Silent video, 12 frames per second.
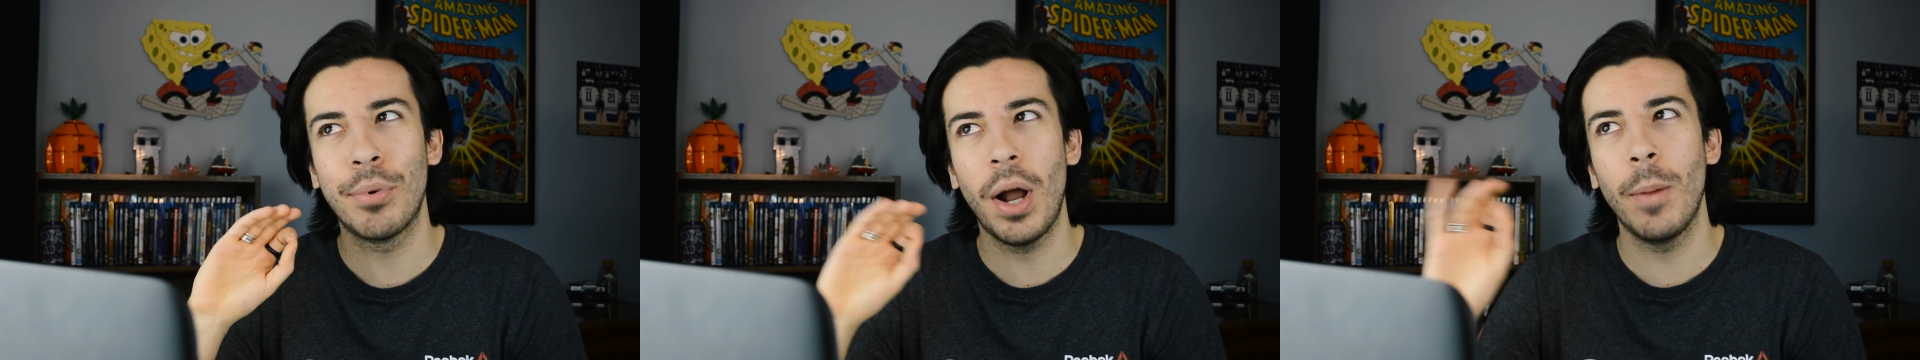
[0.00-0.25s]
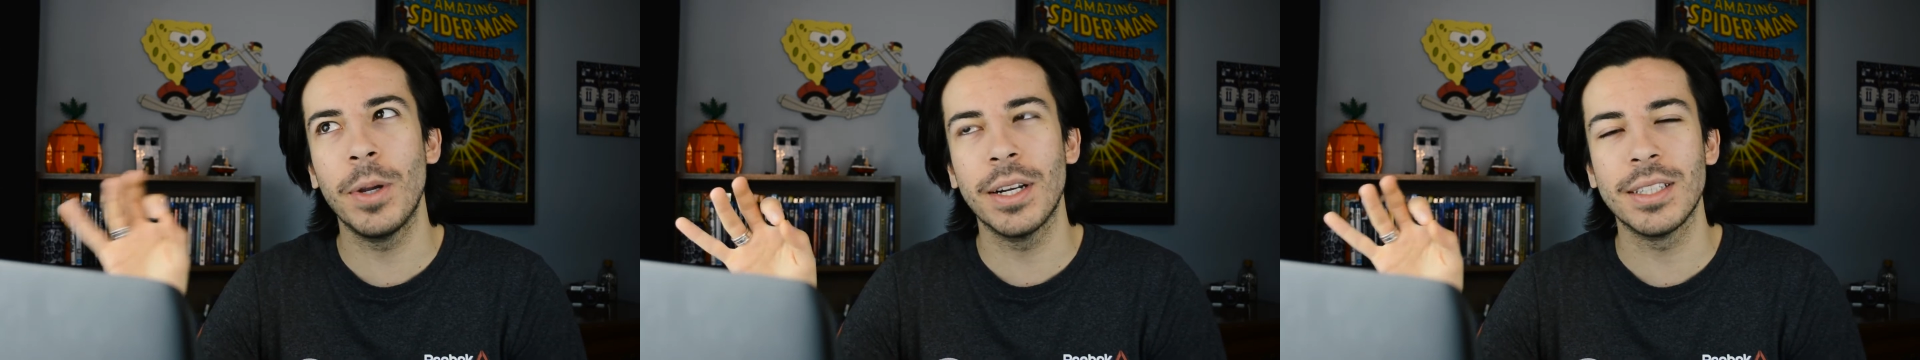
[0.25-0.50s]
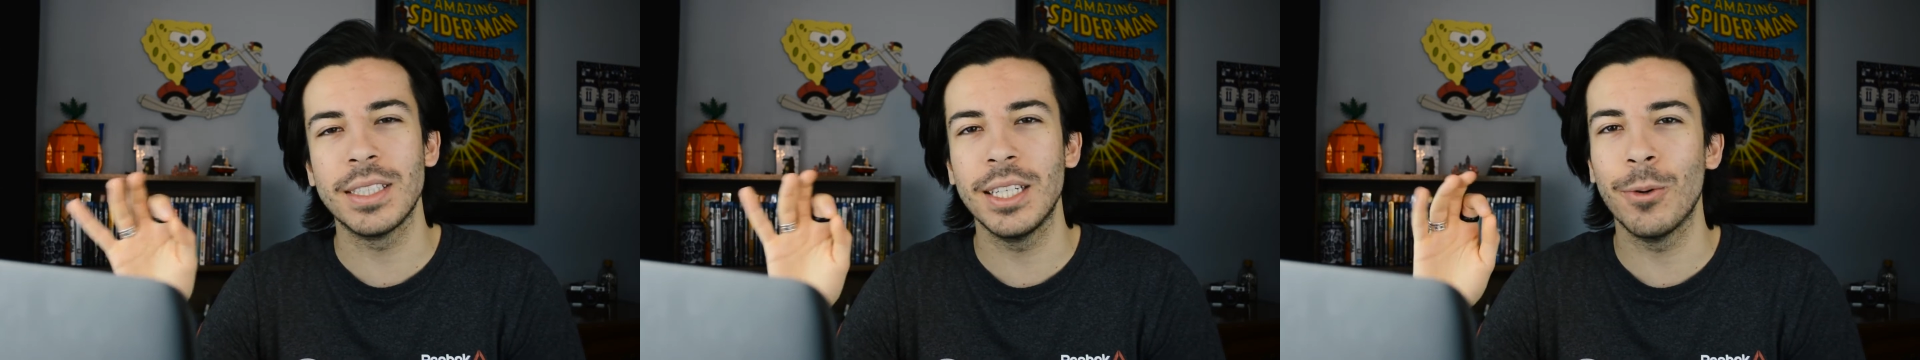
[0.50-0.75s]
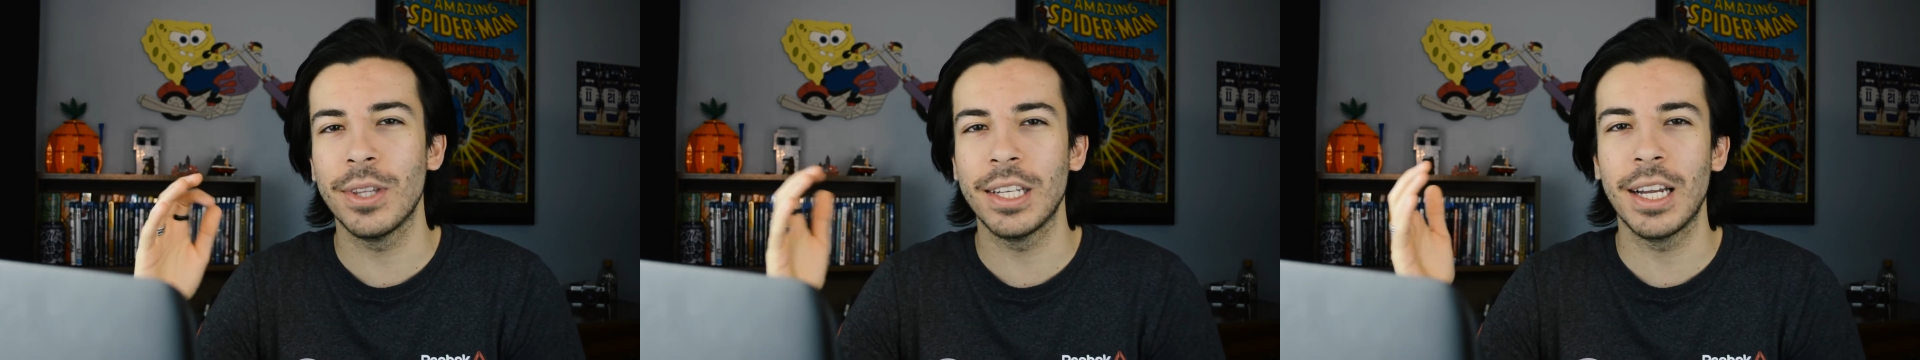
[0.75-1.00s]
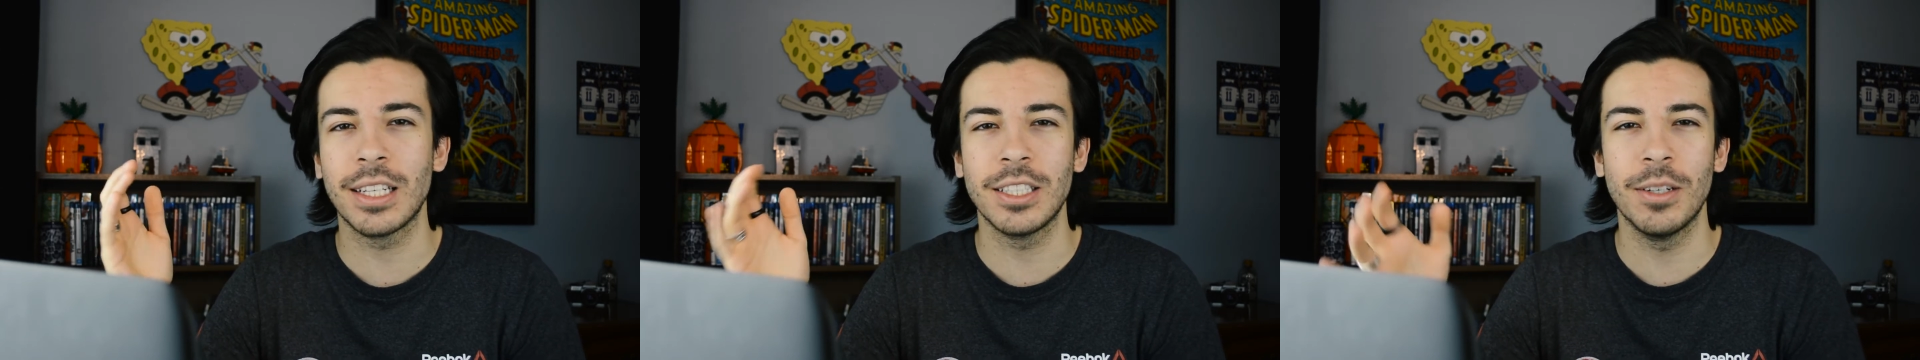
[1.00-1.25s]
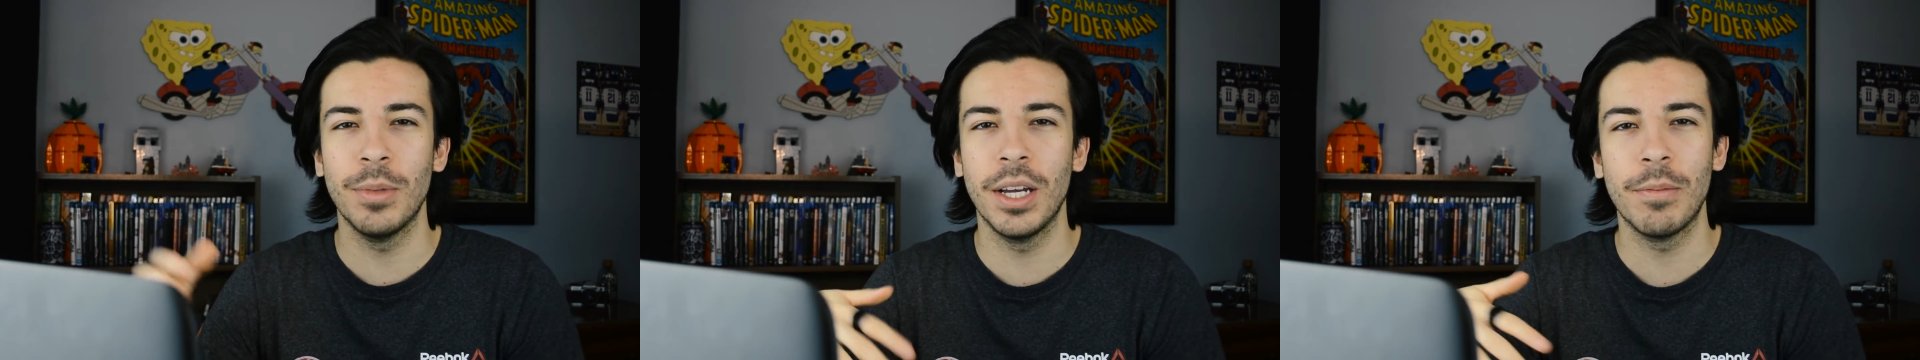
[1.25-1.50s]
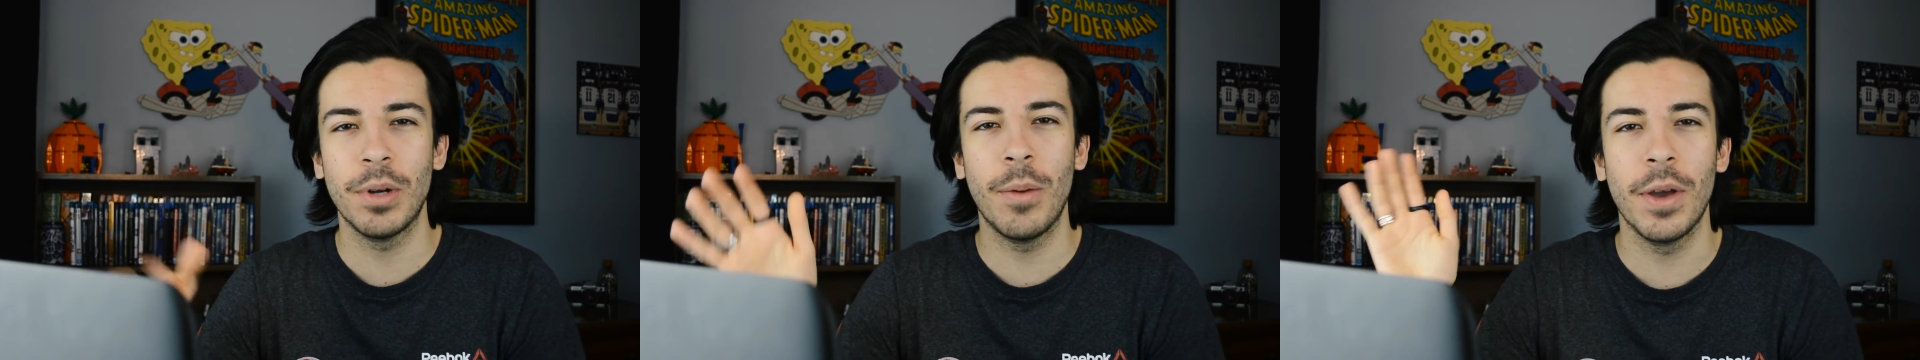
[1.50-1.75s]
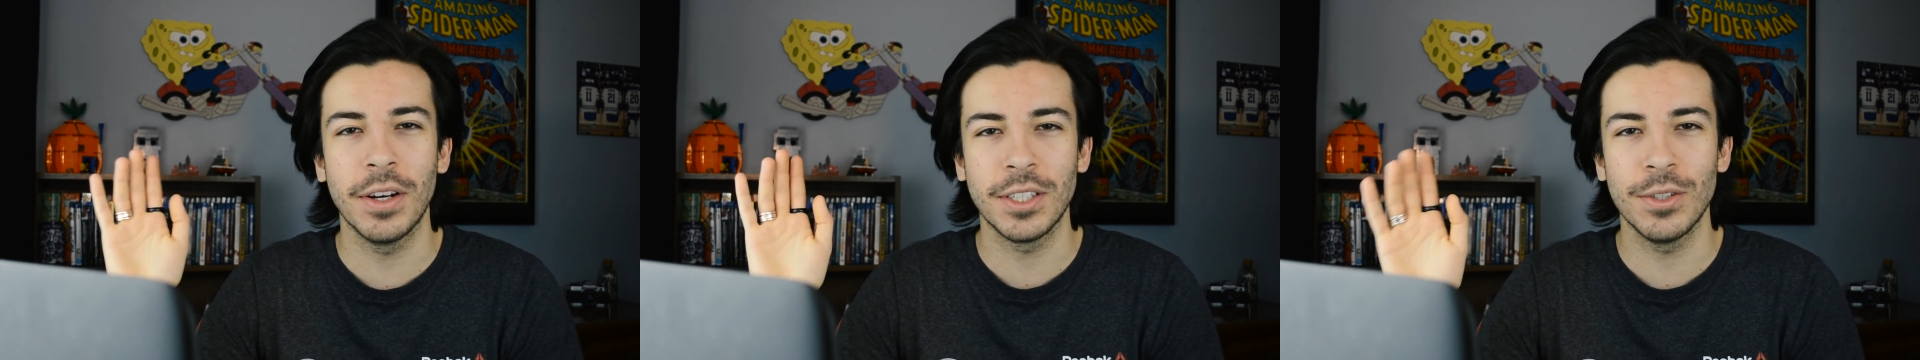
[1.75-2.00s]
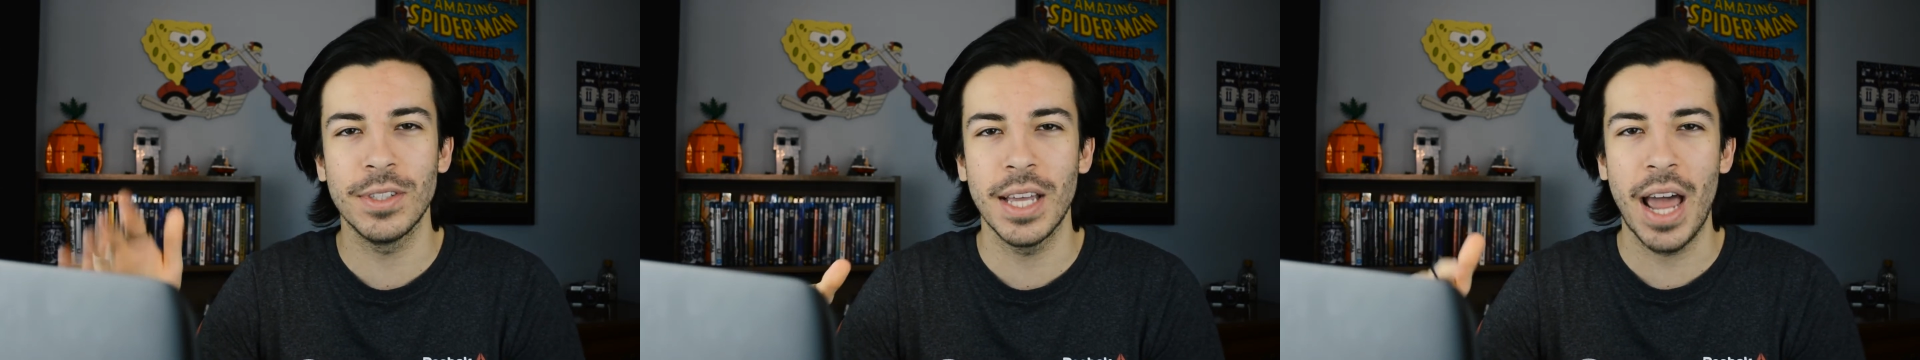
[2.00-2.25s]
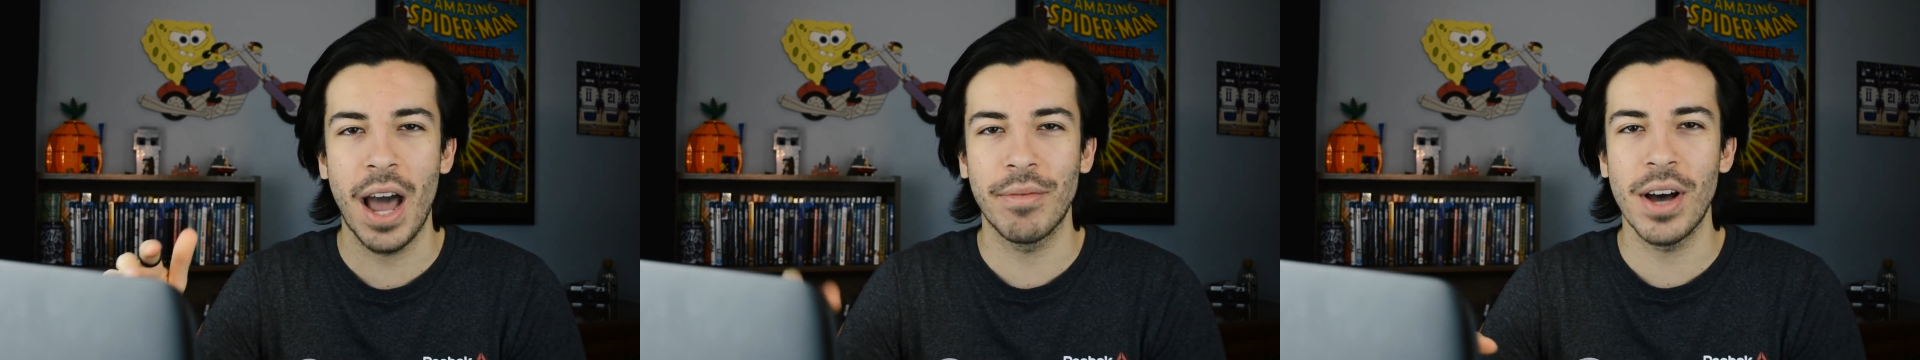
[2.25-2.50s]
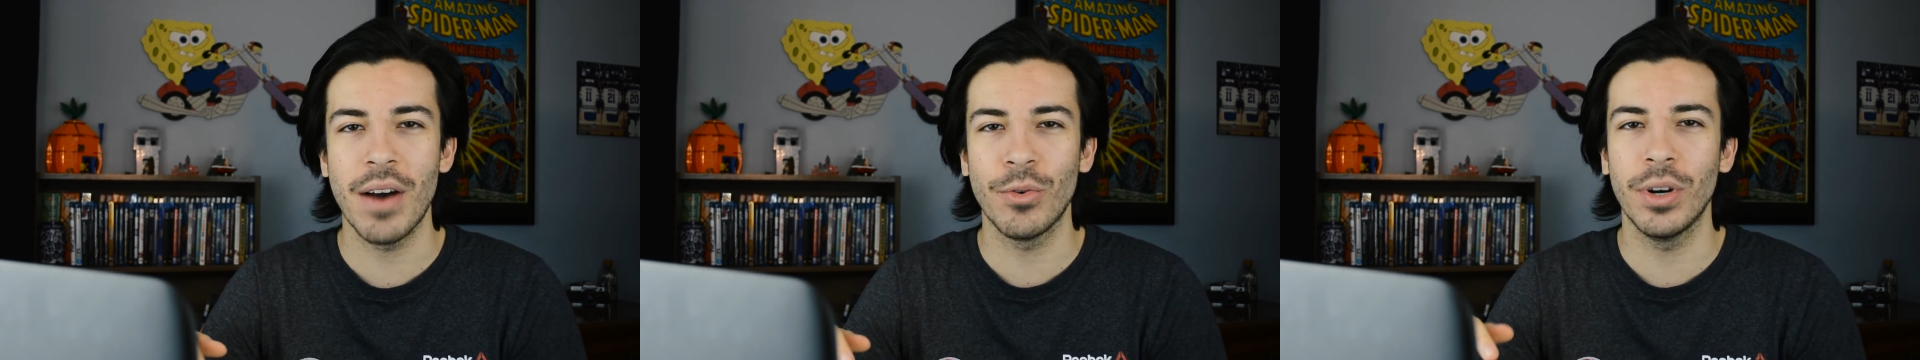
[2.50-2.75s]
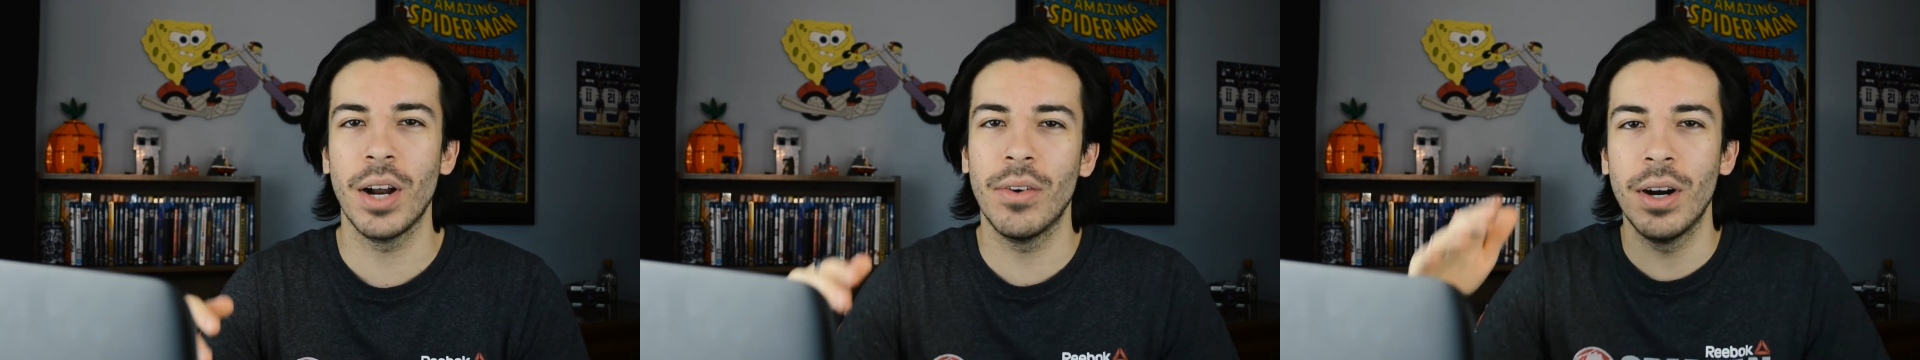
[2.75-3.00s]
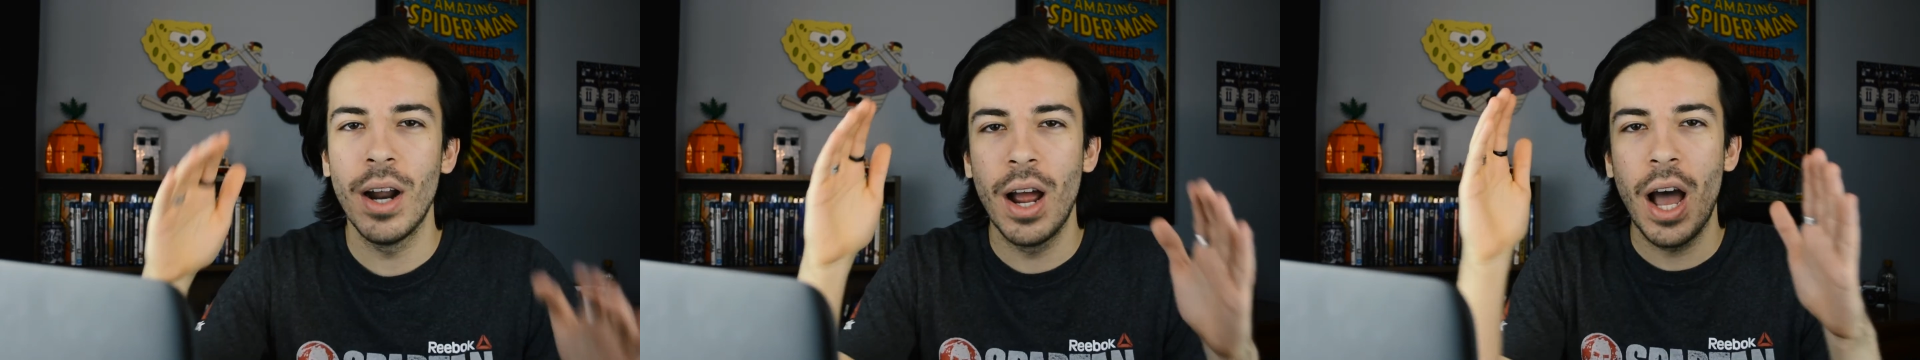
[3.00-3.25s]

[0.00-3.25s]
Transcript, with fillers: probably gonna see it with the next little bit, probably on a Tuesday, half off or whatever,